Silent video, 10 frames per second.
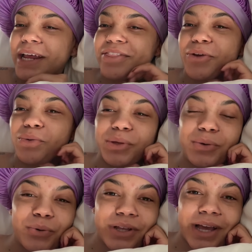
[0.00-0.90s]
I thought it would be
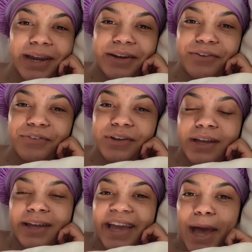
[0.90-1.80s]
cool to kind of
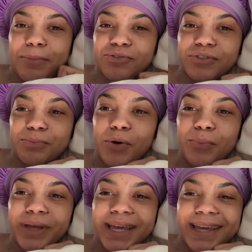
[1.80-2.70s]
capture the
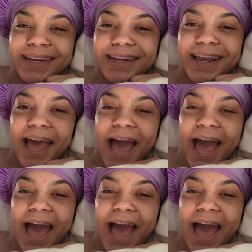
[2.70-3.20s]
moment and